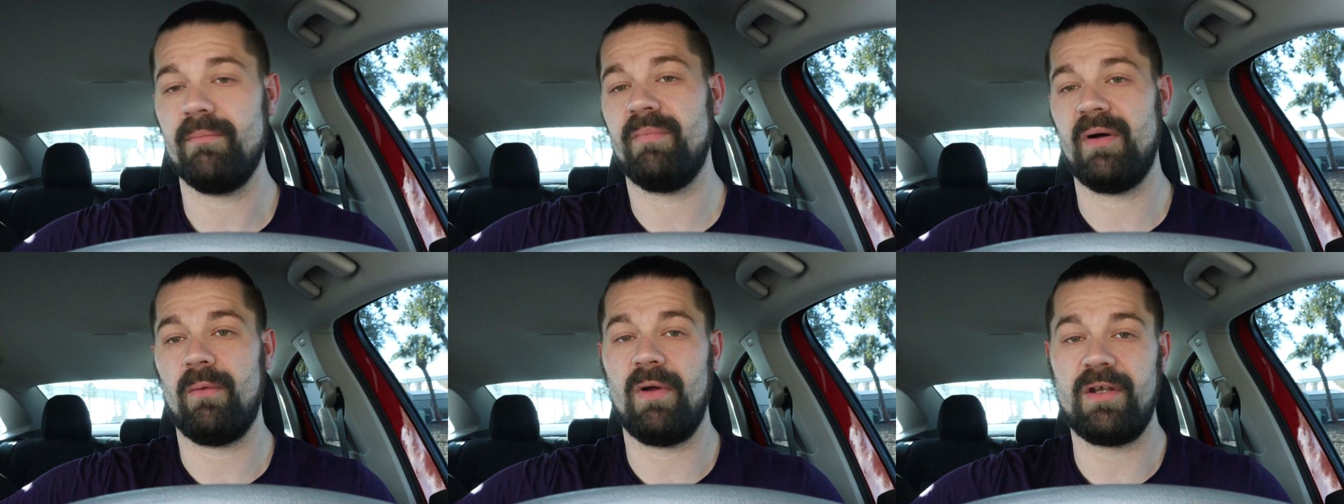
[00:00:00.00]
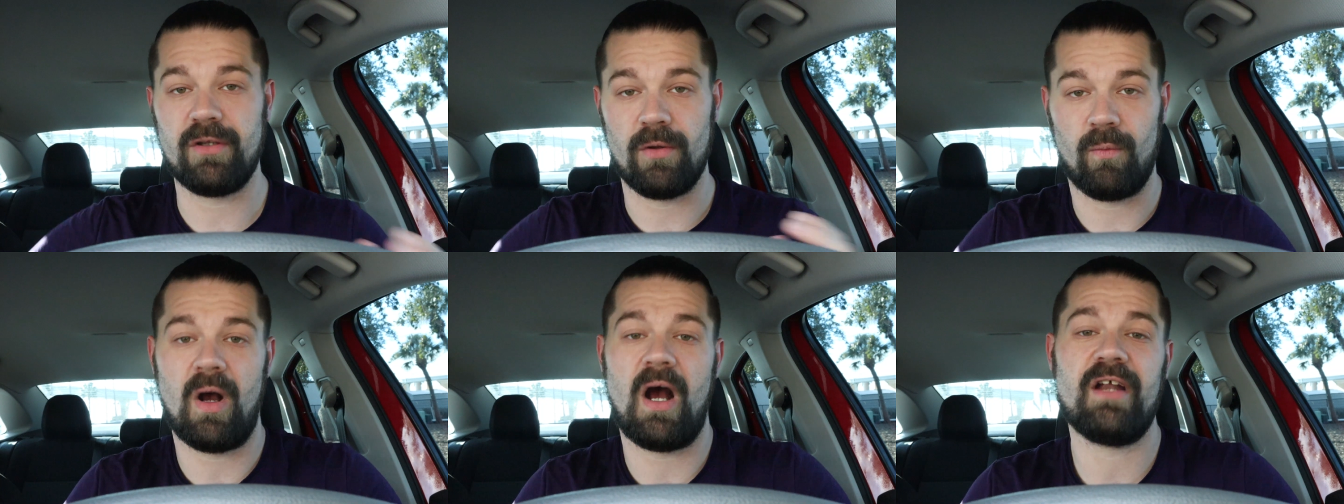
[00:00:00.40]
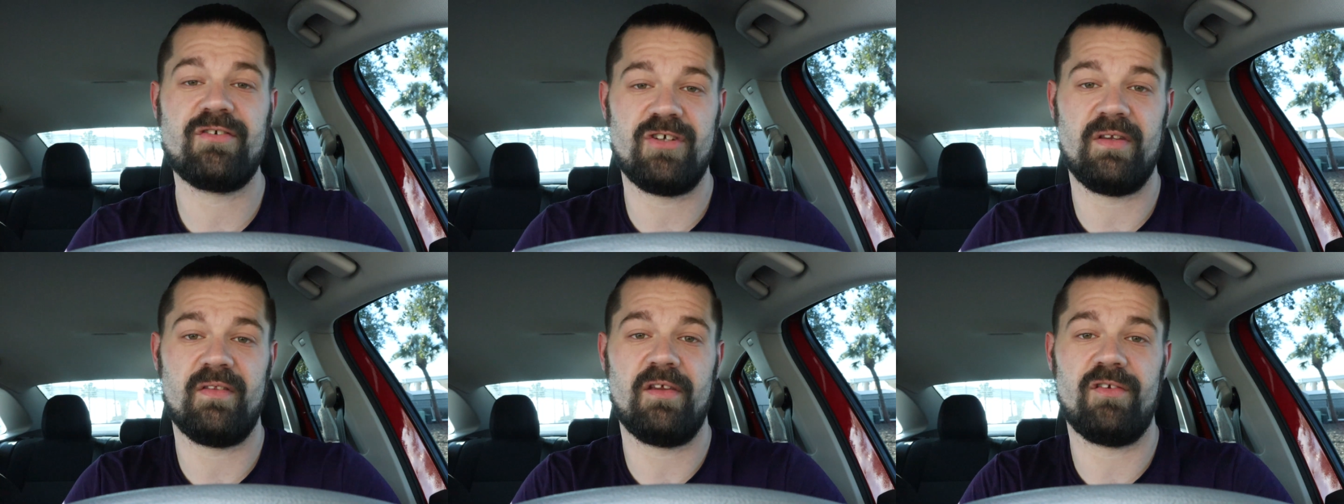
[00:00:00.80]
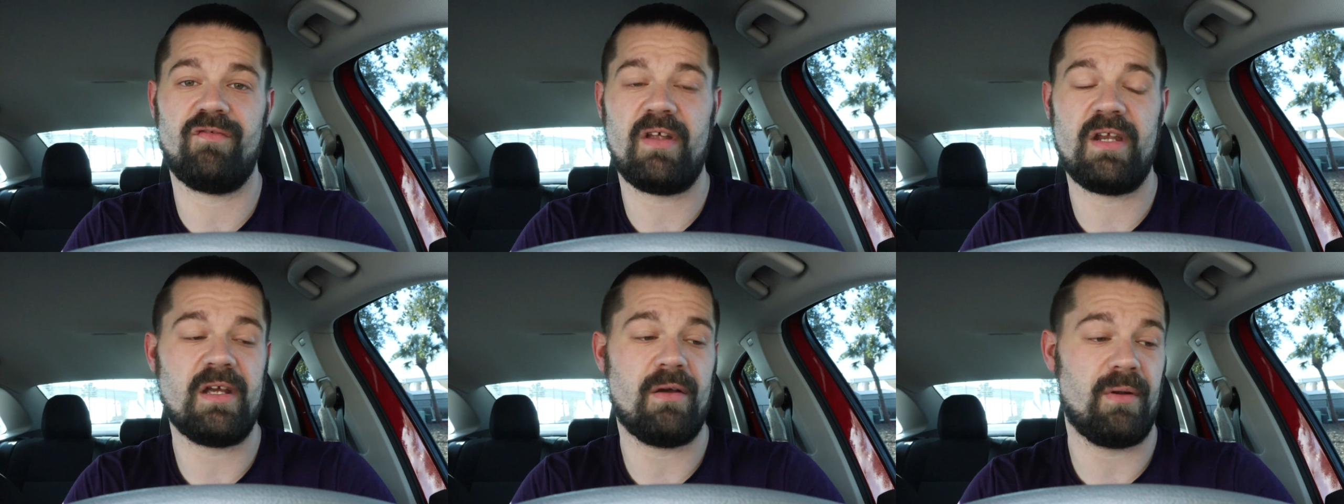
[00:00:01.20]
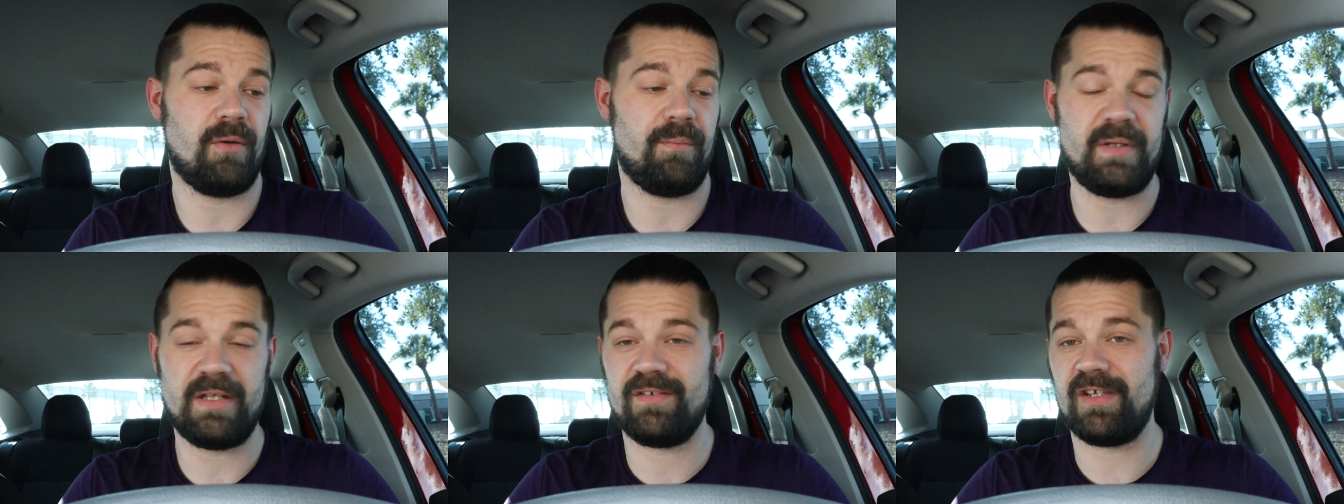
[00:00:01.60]
but when you're watching this video,
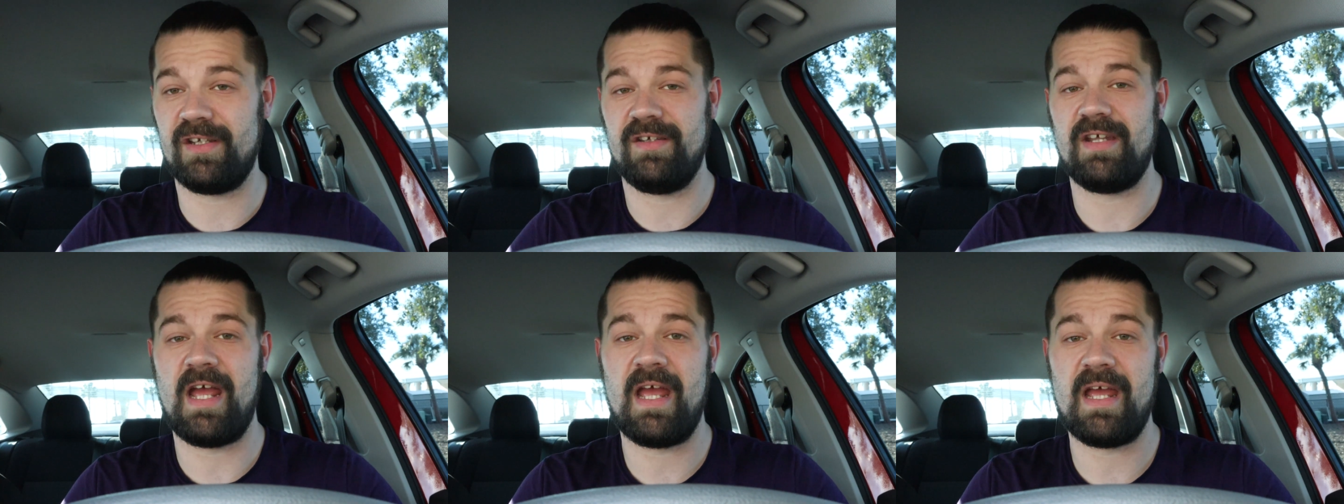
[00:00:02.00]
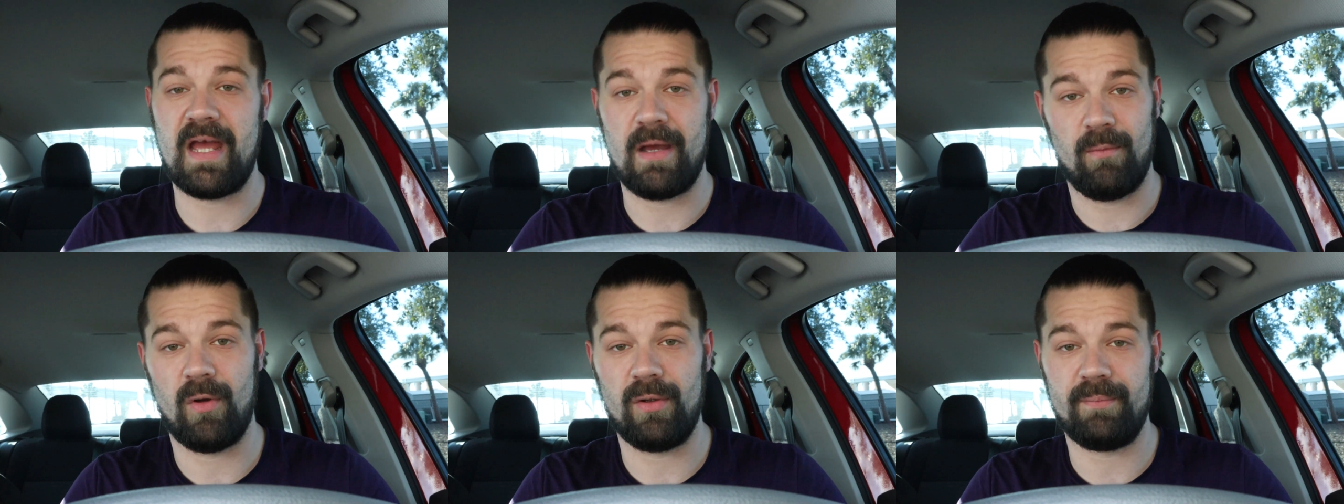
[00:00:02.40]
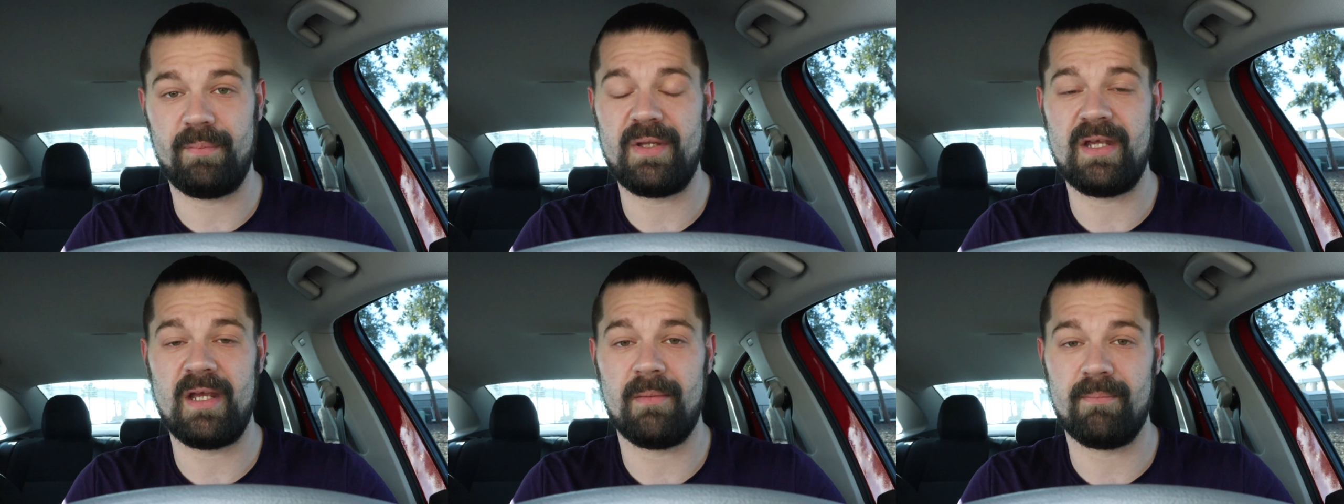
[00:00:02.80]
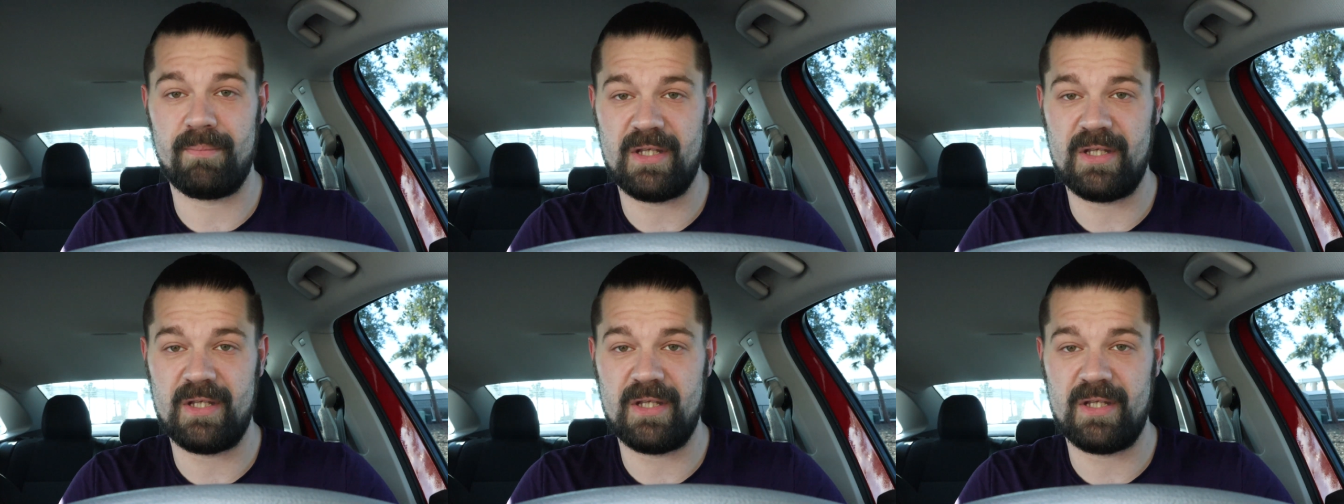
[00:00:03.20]
it'll be today at 1 p.m.